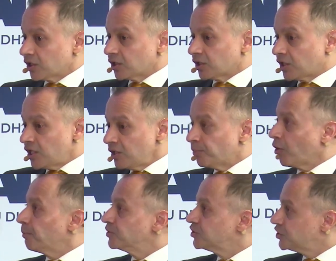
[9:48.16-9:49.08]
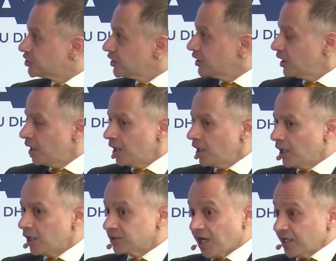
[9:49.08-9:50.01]
key proposition
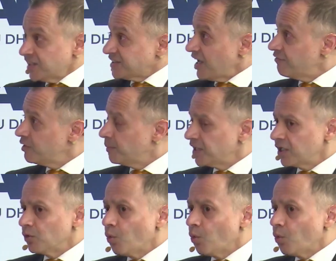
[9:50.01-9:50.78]
targets everybody.